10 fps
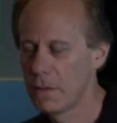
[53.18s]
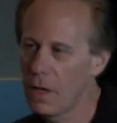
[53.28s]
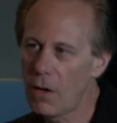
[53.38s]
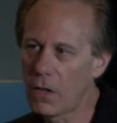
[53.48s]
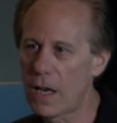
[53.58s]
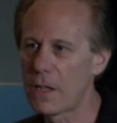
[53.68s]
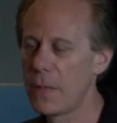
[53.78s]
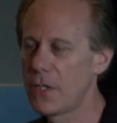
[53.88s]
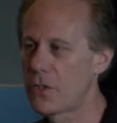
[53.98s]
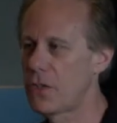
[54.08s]
a lot of the
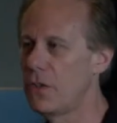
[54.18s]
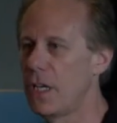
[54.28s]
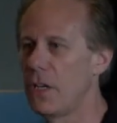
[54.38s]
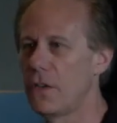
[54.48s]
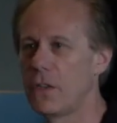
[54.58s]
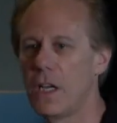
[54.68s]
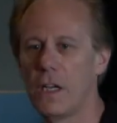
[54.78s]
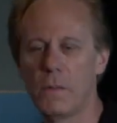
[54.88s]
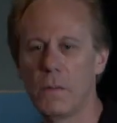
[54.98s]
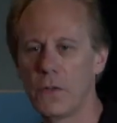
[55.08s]
major studios
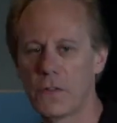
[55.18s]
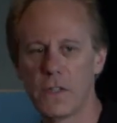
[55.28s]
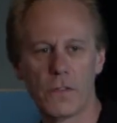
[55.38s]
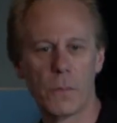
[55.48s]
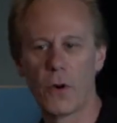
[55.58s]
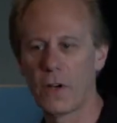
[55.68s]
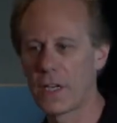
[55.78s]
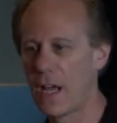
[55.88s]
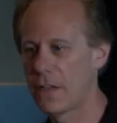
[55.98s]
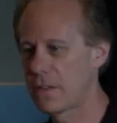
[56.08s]
and most of the
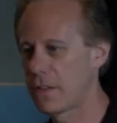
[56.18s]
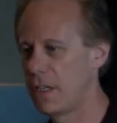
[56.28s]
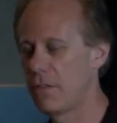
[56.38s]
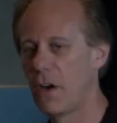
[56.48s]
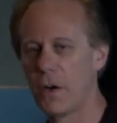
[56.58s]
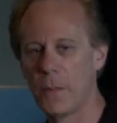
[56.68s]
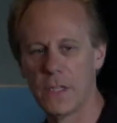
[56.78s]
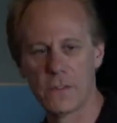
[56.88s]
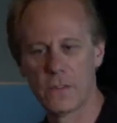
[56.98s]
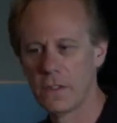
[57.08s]
broadcast
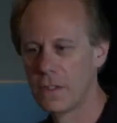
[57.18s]
environments.